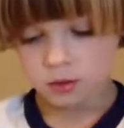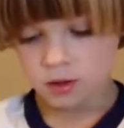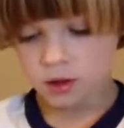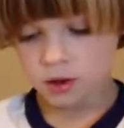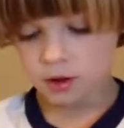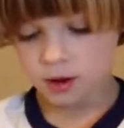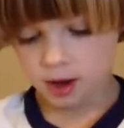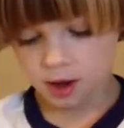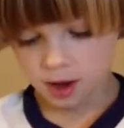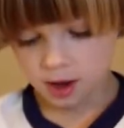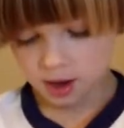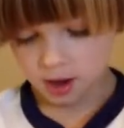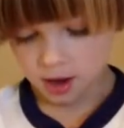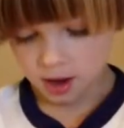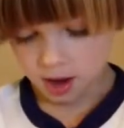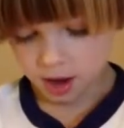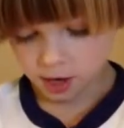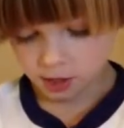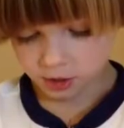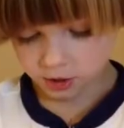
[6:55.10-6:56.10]
Okay.
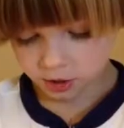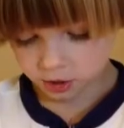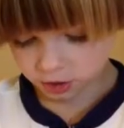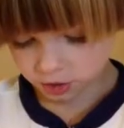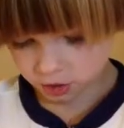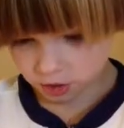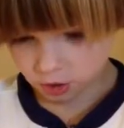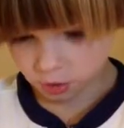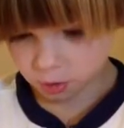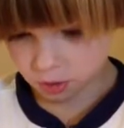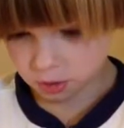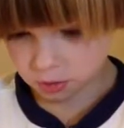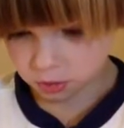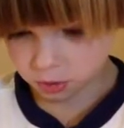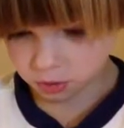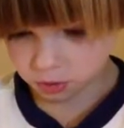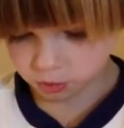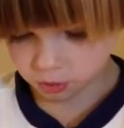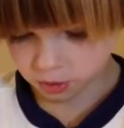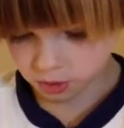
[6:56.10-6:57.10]
I just know
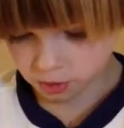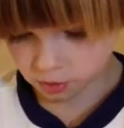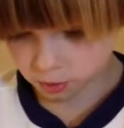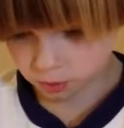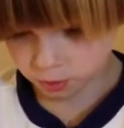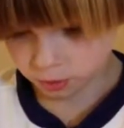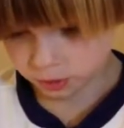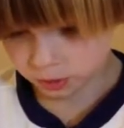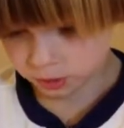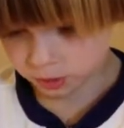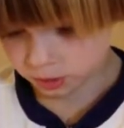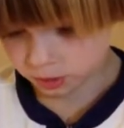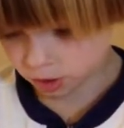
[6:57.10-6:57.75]
which one was